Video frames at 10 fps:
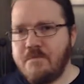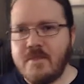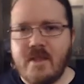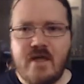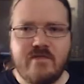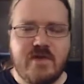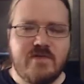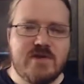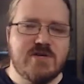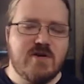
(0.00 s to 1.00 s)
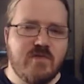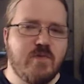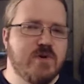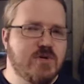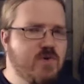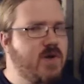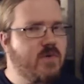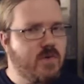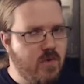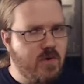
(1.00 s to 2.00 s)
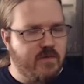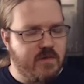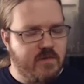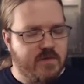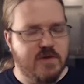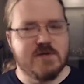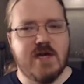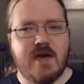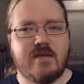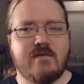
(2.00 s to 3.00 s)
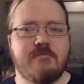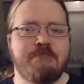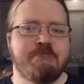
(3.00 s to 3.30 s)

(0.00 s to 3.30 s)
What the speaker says: and that the sheriff would surely reward them for such an act.